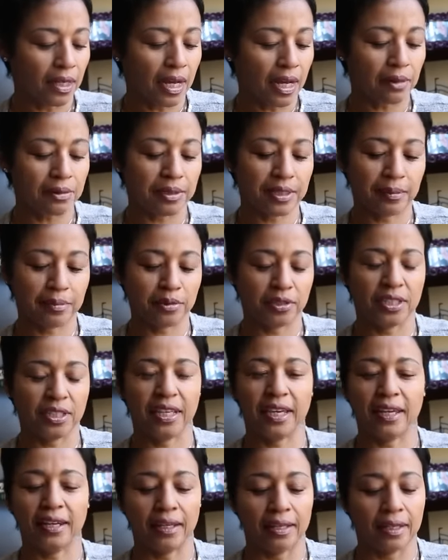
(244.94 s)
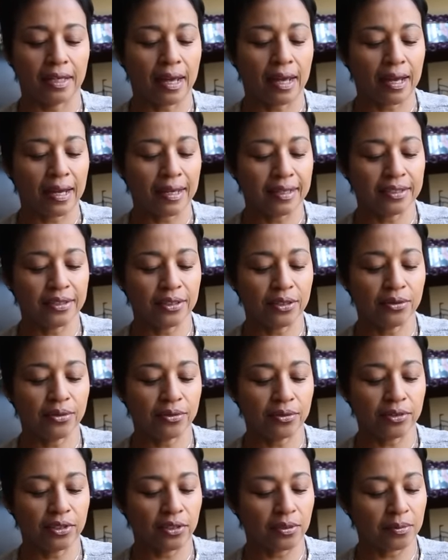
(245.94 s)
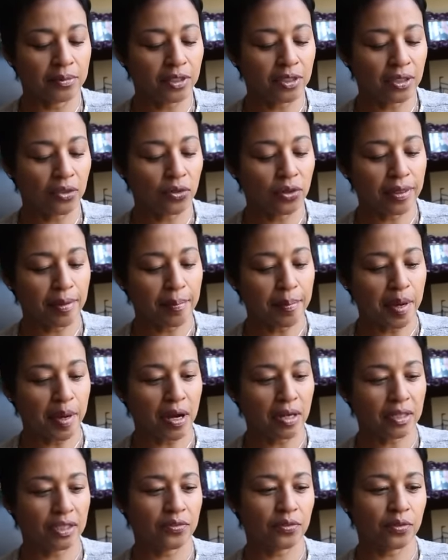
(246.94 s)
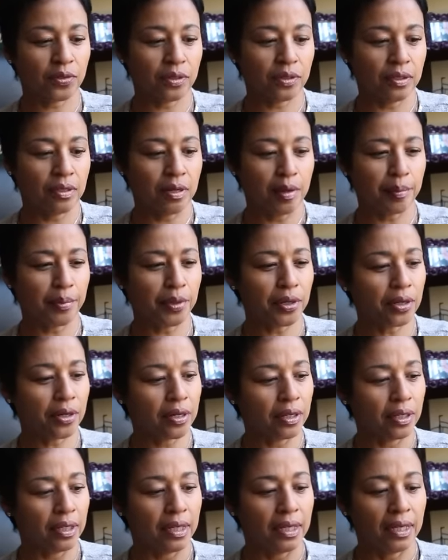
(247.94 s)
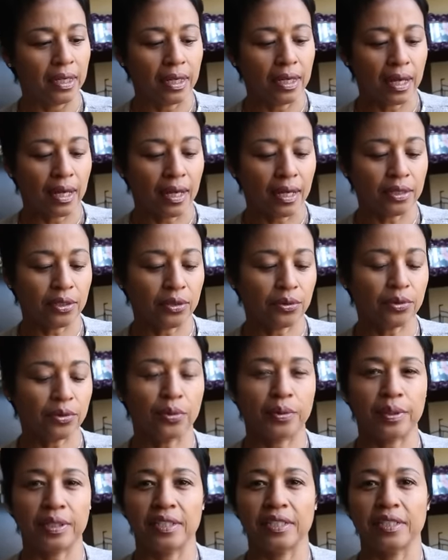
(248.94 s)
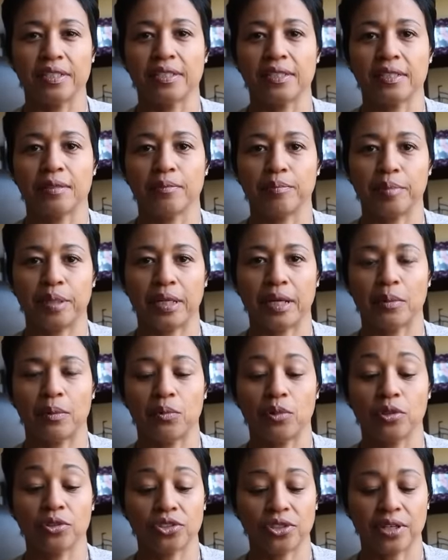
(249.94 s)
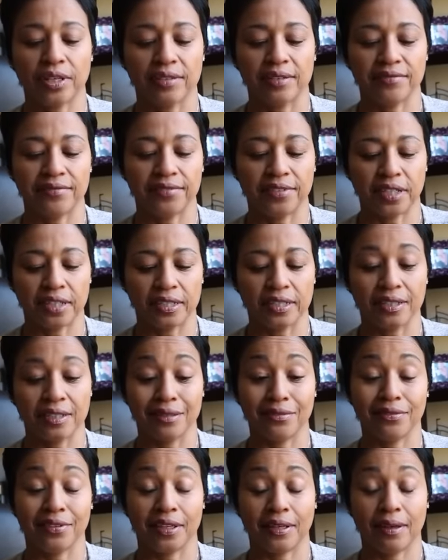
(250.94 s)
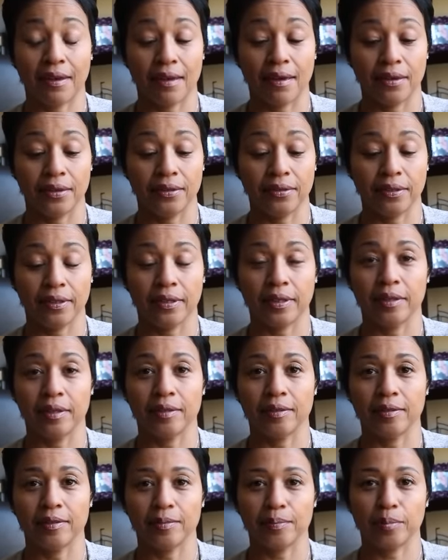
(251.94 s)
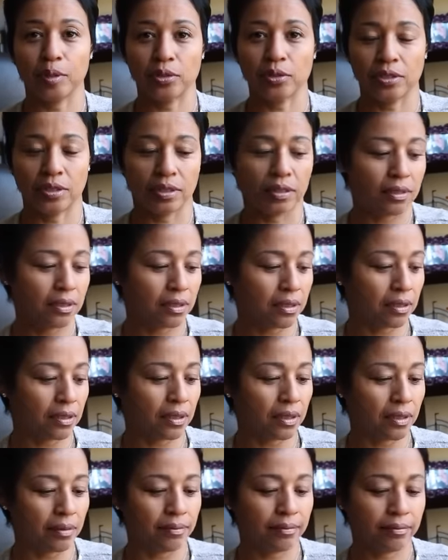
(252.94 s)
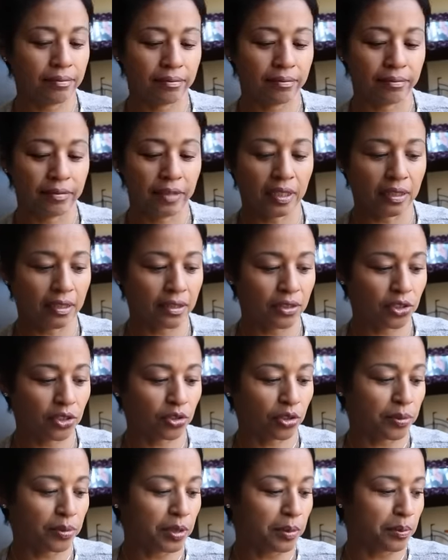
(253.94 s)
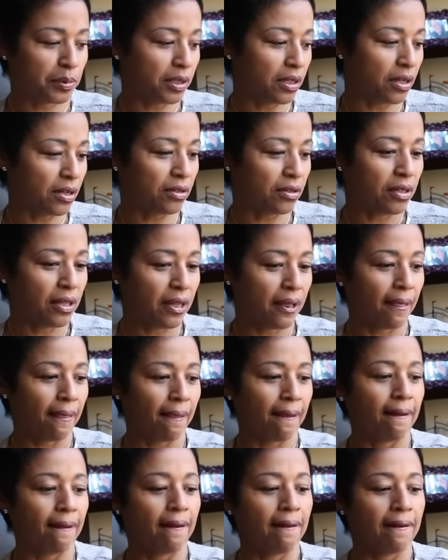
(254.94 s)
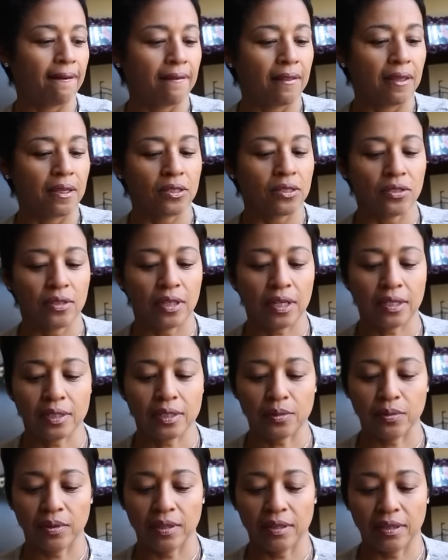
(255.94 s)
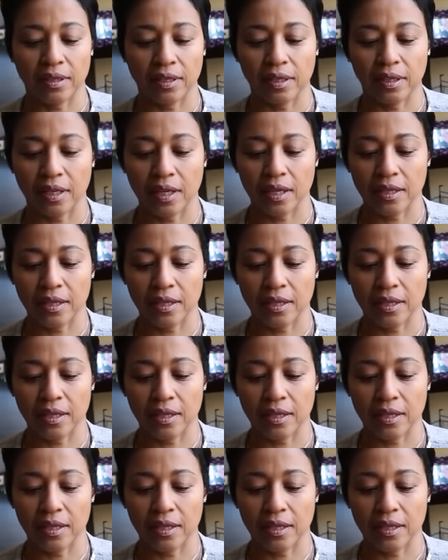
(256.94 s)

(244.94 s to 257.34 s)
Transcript: I was able to get it. I don't, you know, I'm looking on the box for the number. I don't know what it is, but I will try and find it if I can and post it in the description below. So that is one thing.